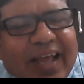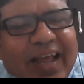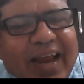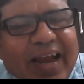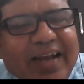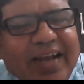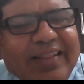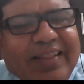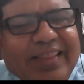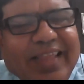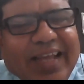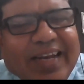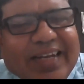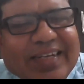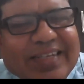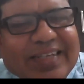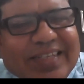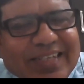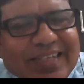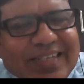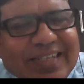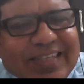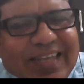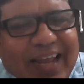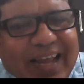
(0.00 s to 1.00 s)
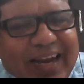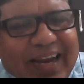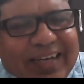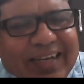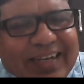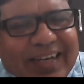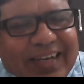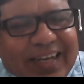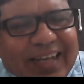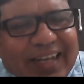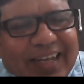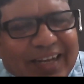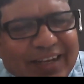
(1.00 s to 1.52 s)
And then she said,
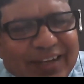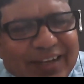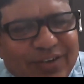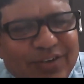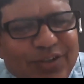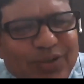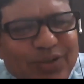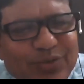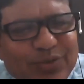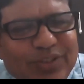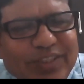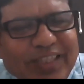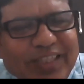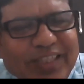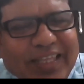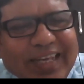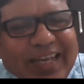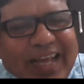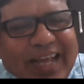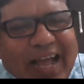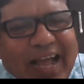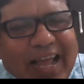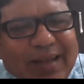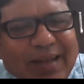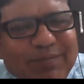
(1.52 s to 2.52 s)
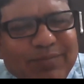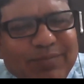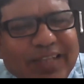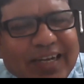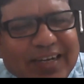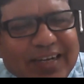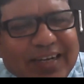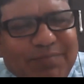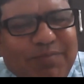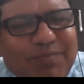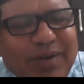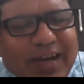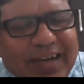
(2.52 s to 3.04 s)
"Do you think I am
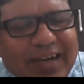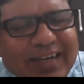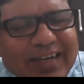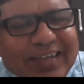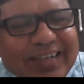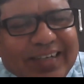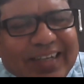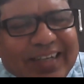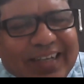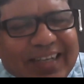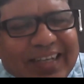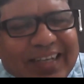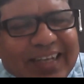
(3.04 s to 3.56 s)
that bird